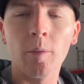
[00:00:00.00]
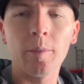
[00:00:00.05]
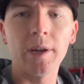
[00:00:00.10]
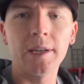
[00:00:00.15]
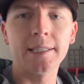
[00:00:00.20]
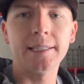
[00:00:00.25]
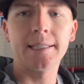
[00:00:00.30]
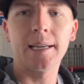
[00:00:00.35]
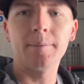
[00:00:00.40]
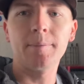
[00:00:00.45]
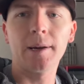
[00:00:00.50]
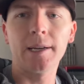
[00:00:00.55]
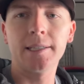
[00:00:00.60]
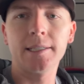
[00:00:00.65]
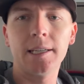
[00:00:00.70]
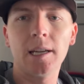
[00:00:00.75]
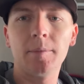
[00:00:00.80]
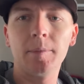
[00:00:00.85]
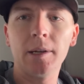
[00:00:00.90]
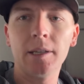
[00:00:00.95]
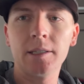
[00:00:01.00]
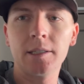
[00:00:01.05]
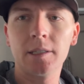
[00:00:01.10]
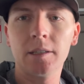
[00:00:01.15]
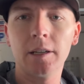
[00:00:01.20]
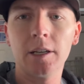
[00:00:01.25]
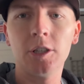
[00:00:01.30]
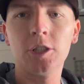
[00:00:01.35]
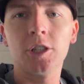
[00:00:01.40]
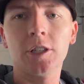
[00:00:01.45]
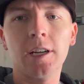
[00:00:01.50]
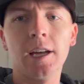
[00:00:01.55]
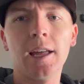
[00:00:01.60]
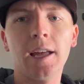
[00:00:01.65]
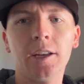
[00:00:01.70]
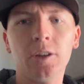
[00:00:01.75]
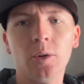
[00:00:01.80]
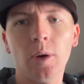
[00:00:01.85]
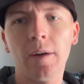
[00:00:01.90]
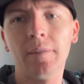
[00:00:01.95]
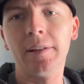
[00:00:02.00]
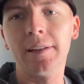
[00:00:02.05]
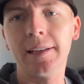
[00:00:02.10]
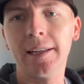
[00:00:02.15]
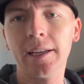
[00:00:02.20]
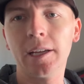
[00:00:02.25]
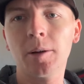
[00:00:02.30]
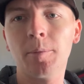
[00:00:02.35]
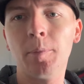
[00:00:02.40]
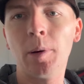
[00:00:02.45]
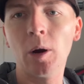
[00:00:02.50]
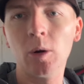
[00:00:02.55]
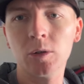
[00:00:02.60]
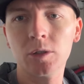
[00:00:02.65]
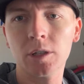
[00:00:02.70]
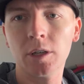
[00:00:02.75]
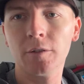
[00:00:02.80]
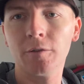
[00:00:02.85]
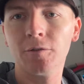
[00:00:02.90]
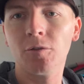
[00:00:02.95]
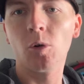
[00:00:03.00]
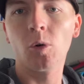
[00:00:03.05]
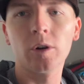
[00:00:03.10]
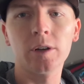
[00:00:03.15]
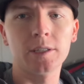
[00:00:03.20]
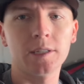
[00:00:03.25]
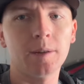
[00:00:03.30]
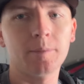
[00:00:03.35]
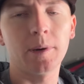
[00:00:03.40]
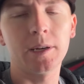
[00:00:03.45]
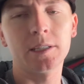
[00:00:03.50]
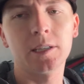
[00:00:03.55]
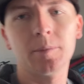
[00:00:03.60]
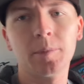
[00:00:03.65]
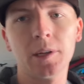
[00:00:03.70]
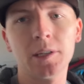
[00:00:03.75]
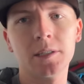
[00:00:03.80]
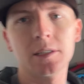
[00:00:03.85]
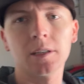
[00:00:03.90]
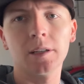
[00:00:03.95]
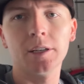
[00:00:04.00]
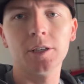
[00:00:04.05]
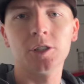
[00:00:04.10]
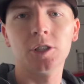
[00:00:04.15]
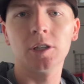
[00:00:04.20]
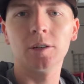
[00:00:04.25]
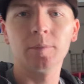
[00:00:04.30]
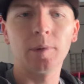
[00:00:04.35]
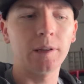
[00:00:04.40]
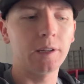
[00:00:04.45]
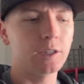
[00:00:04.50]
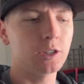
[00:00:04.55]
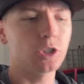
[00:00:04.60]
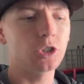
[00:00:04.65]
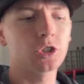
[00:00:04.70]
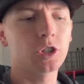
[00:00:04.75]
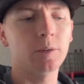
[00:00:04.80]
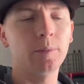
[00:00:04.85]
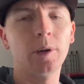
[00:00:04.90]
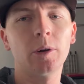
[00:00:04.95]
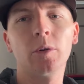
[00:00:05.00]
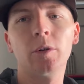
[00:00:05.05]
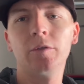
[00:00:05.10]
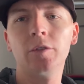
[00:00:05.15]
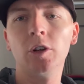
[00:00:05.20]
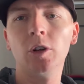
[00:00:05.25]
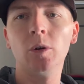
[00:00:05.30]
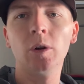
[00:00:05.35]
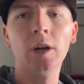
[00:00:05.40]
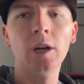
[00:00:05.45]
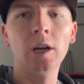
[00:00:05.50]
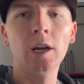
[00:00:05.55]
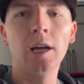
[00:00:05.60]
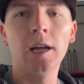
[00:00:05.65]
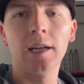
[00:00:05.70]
be a step-by-step installation. I do have a link posted for a step-by-step installation, but this is just gonna be a review,